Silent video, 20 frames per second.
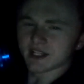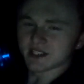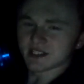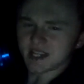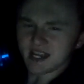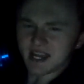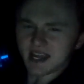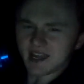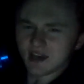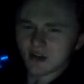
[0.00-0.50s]

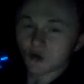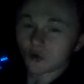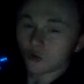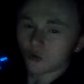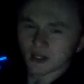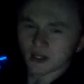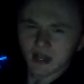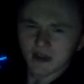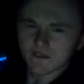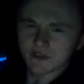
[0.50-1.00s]
10 or
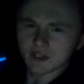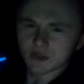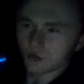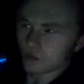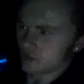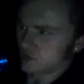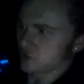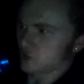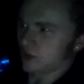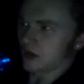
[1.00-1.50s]
11
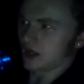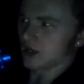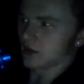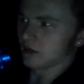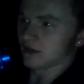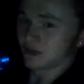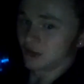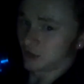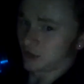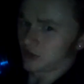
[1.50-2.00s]
or
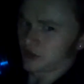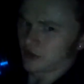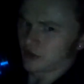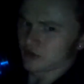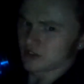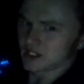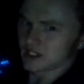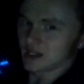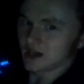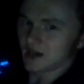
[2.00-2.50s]
12 or
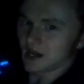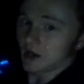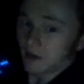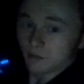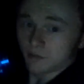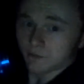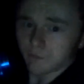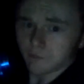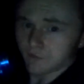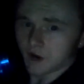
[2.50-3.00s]
13. I don't
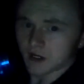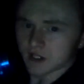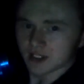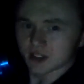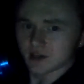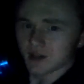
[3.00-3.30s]
fucking